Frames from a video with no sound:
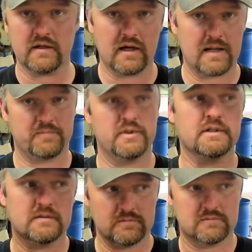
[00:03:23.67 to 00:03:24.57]
You're not
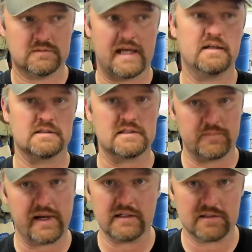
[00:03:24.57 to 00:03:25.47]
putting thousands
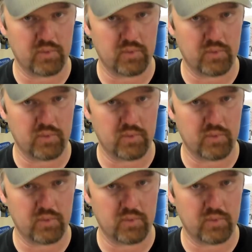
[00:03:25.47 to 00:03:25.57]
of pounds of